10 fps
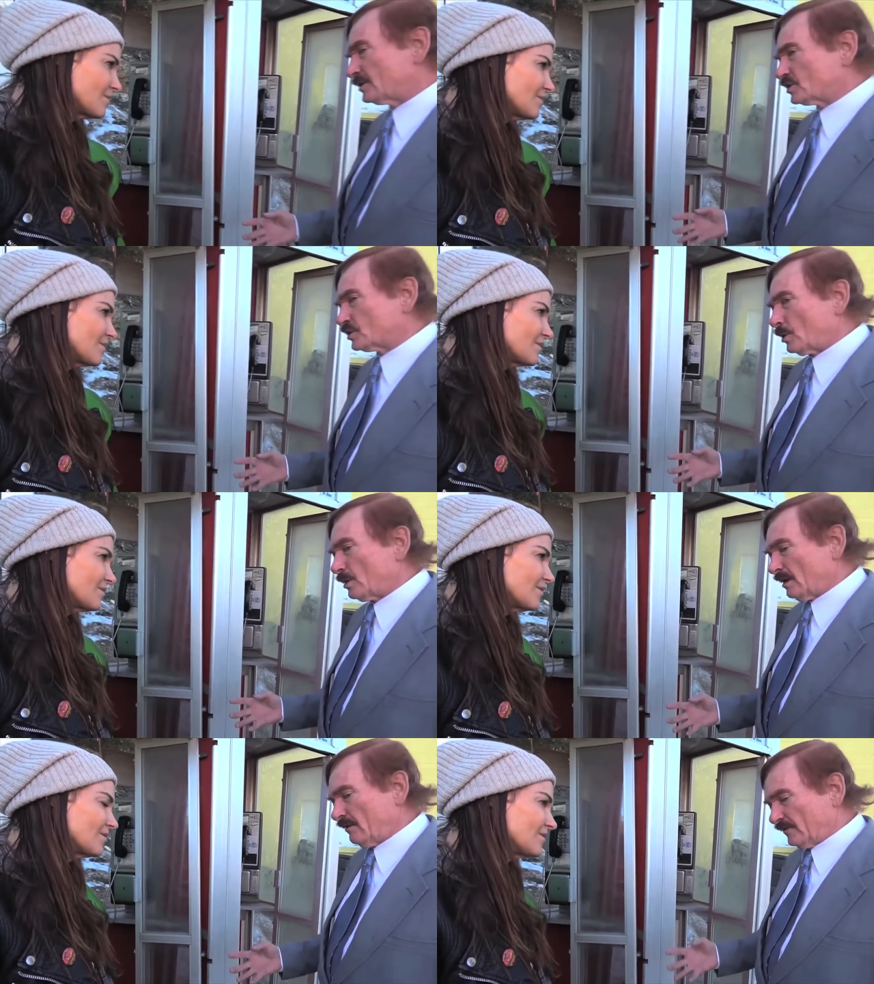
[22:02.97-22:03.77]

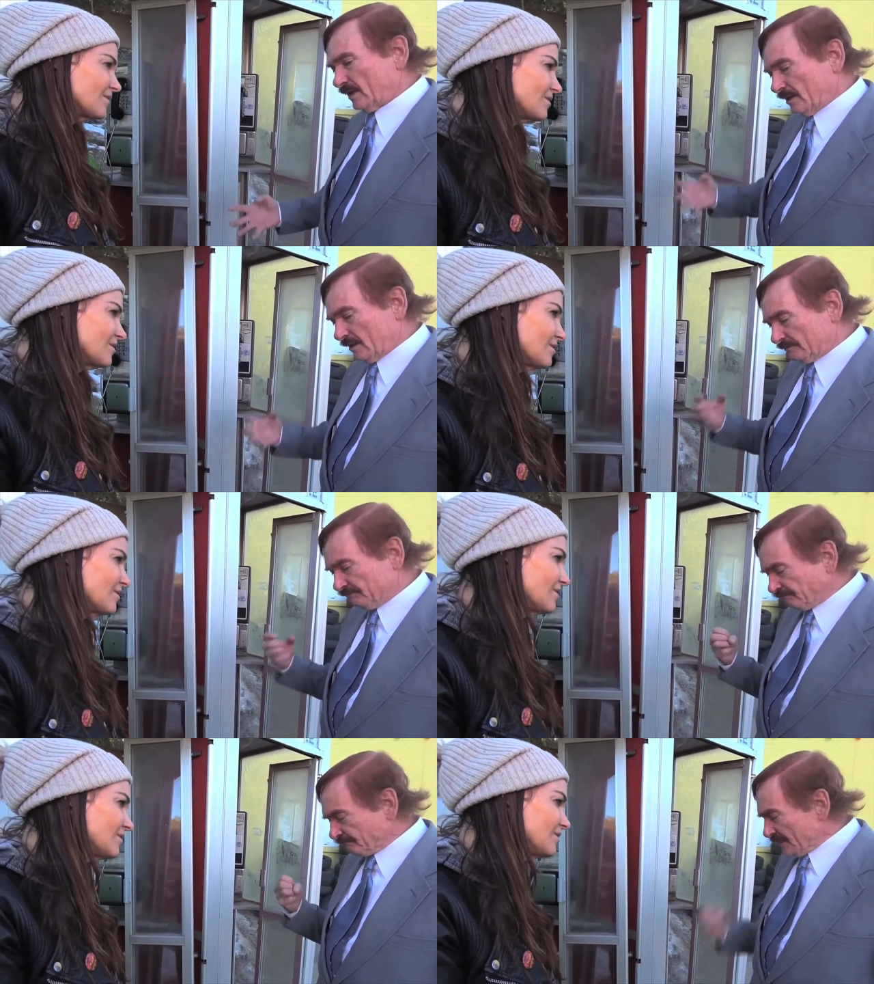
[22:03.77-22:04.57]
Speaker 1: sort of
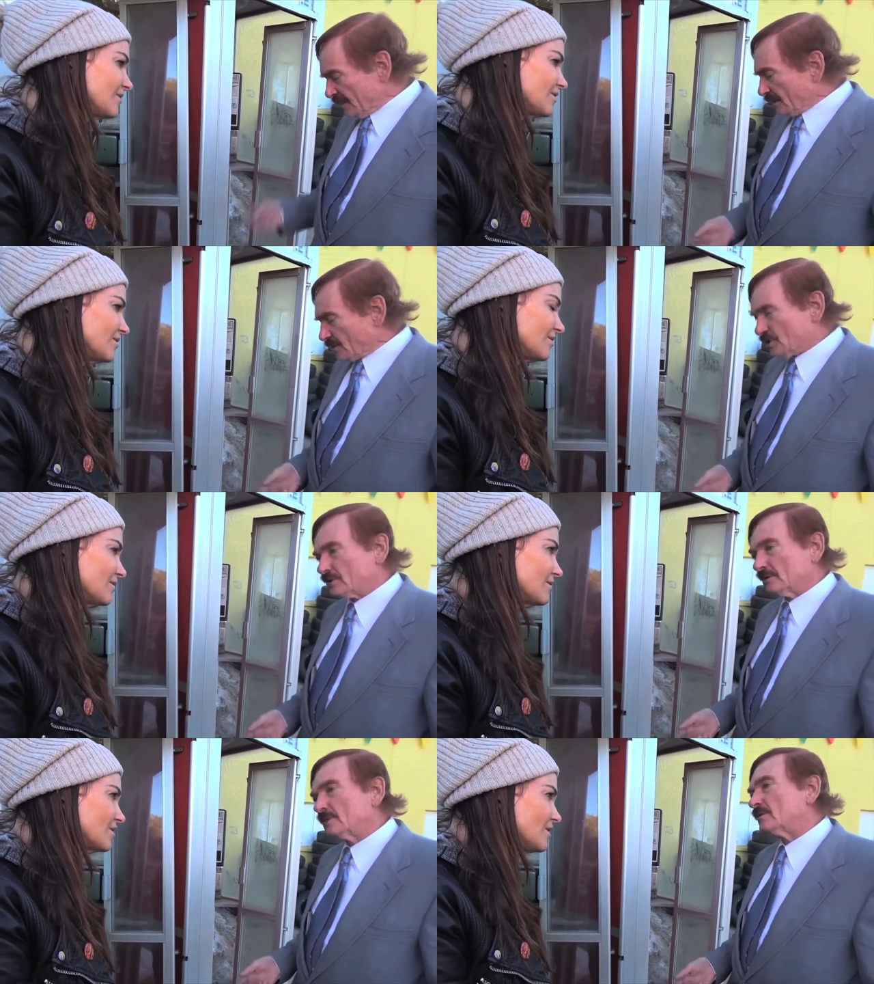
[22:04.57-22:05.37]

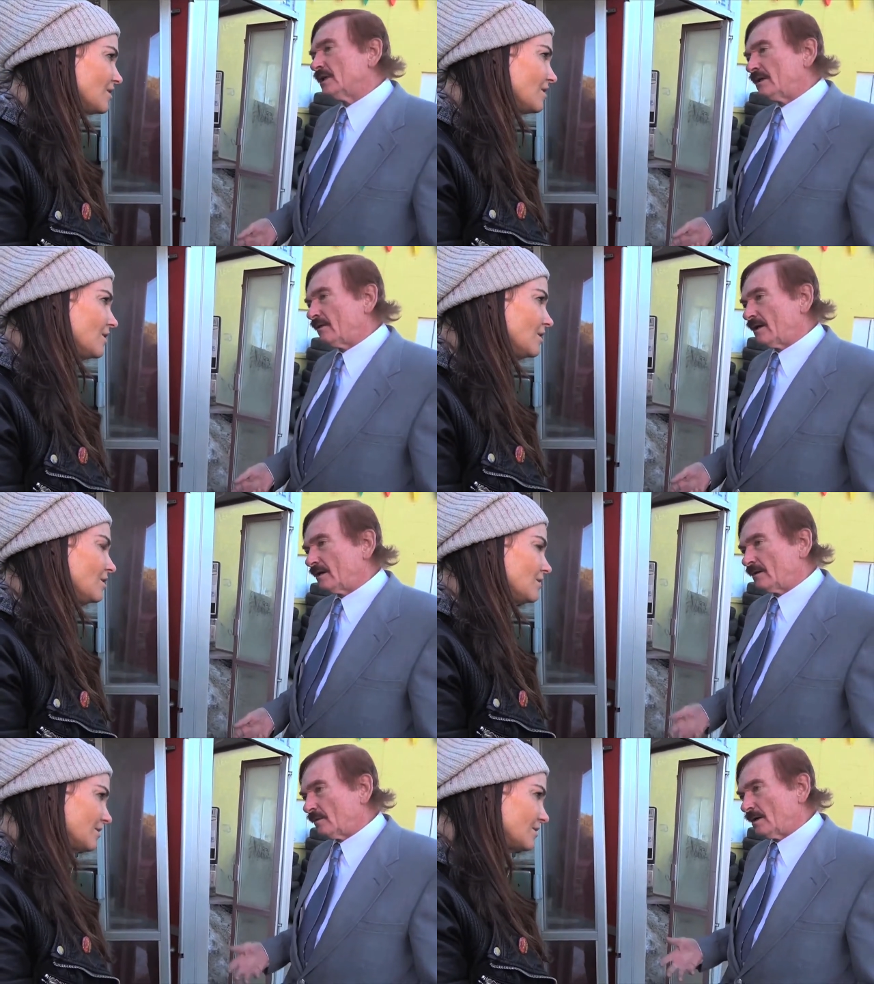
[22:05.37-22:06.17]
scrutiny
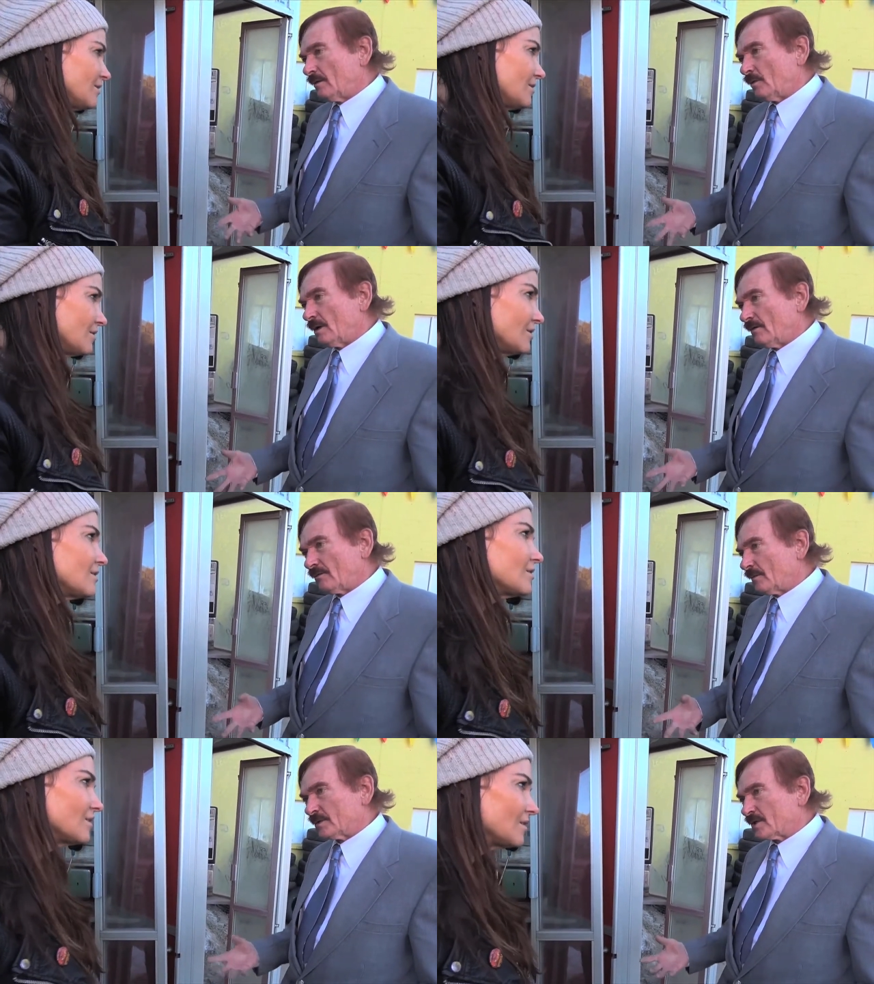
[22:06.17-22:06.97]
that
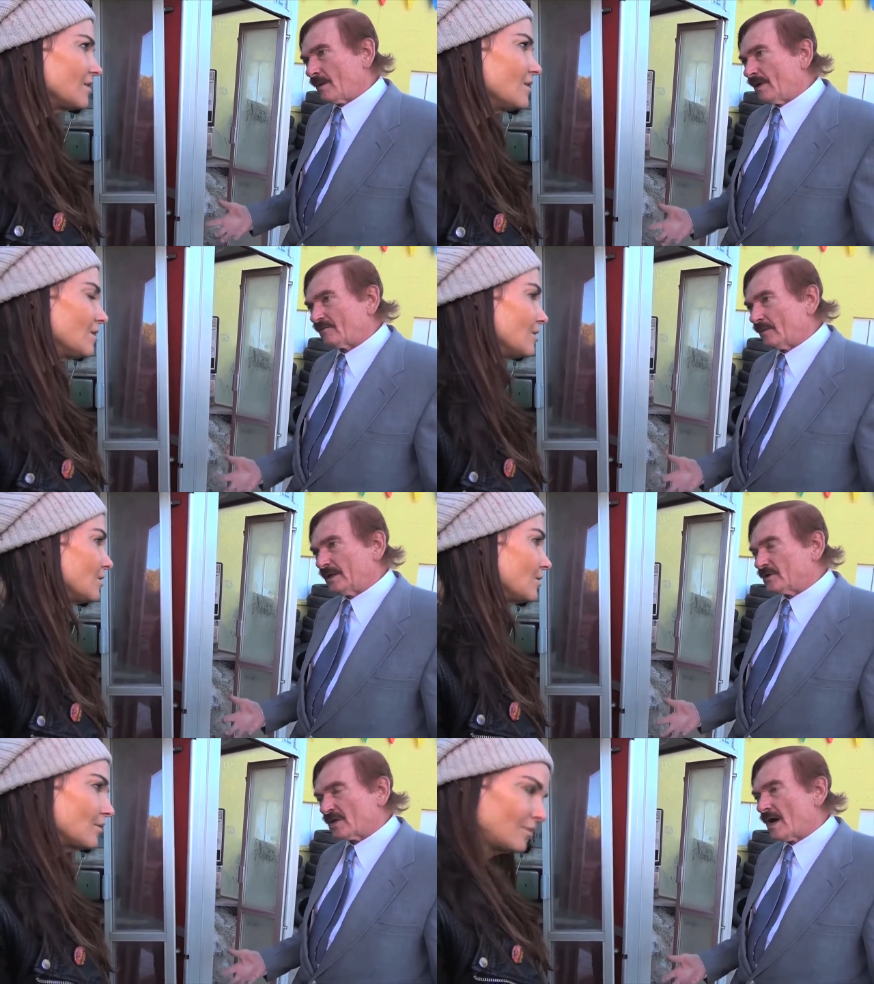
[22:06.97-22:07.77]
was coming from
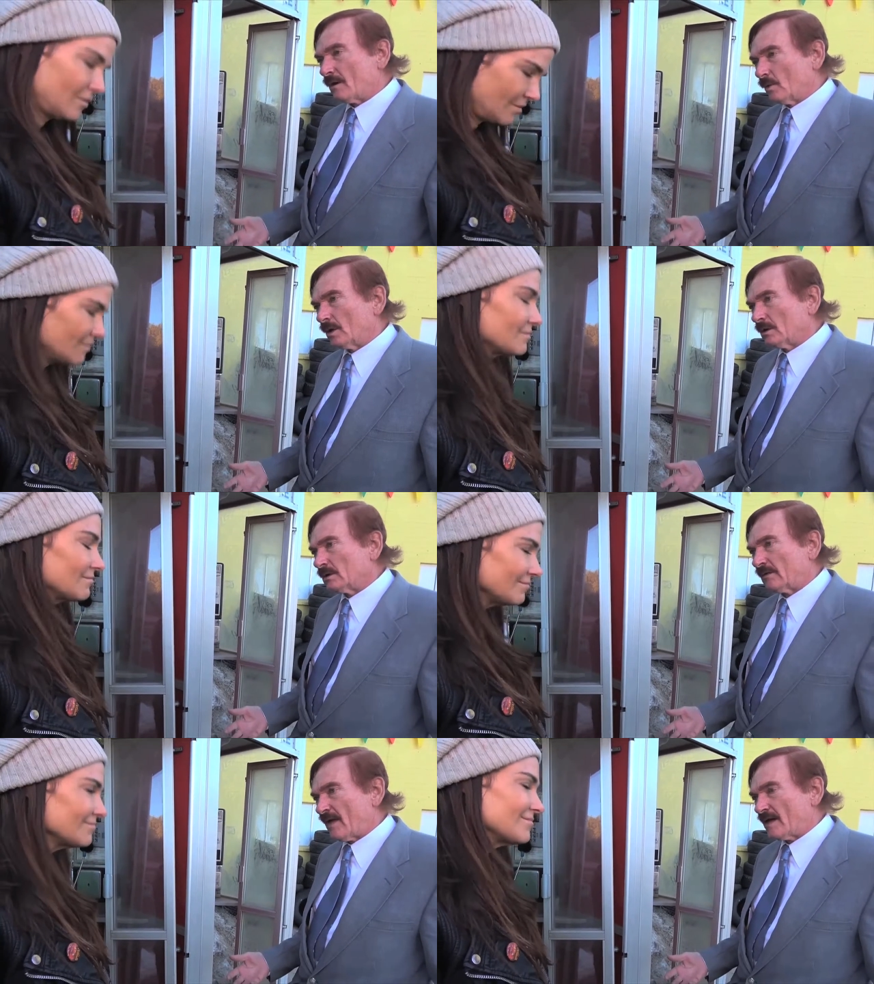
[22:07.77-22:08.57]
the entire
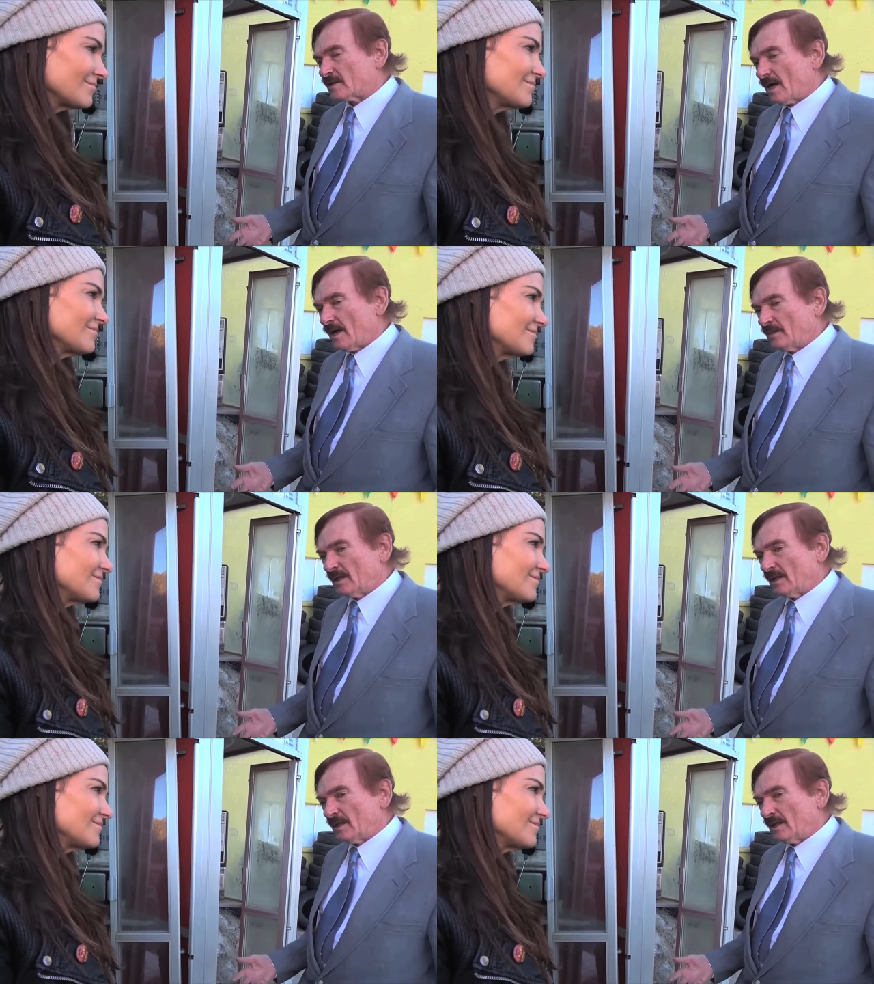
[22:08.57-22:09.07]
world at that time.